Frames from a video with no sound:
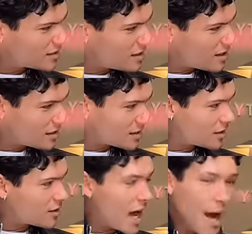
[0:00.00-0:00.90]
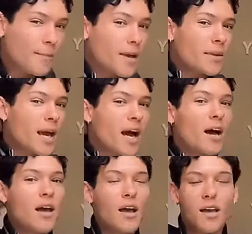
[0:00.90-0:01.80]
No, no. I
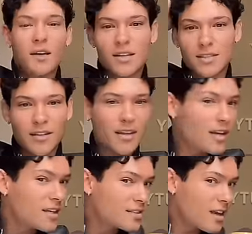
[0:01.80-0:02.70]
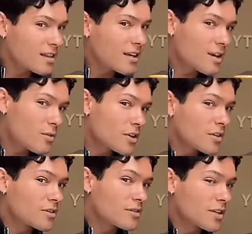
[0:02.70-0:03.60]
maybe because the thing is, I think I want
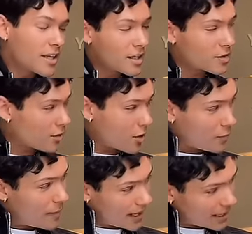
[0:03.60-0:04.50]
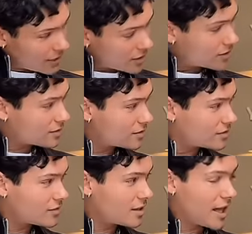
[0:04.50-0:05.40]
to let it grow back
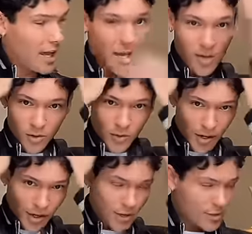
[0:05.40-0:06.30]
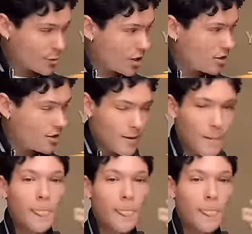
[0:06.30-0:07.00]
here and over here as well.